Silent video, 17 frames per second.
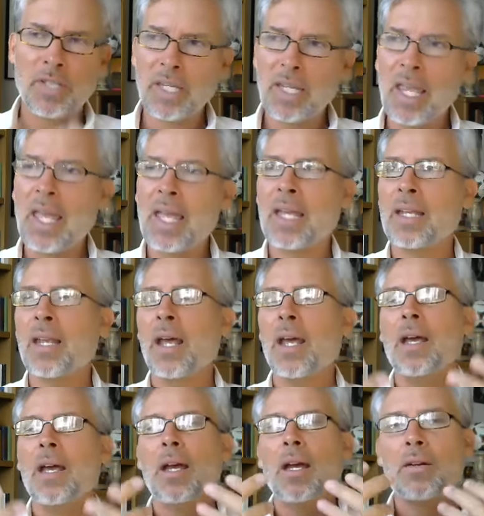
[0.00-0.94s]
Again,
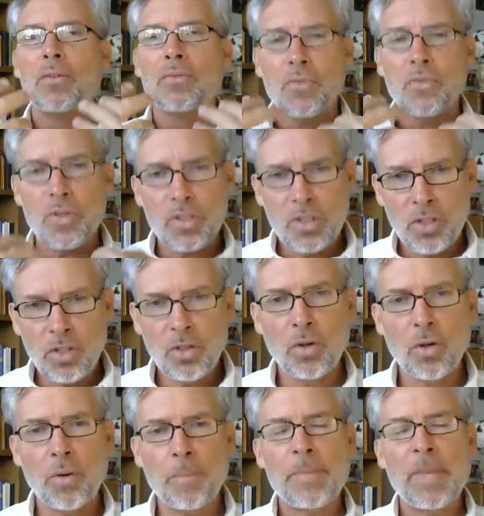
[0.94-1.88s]
for
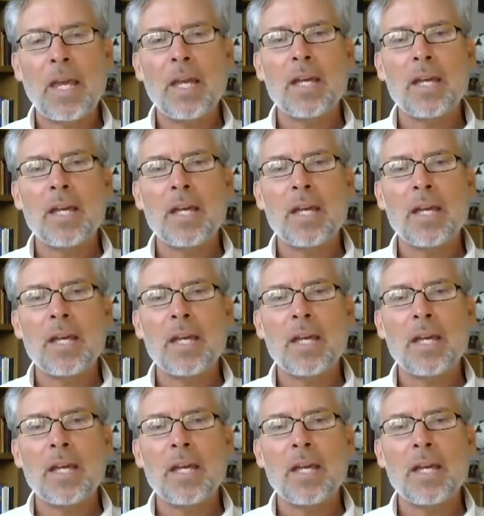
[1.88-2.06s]
Hume,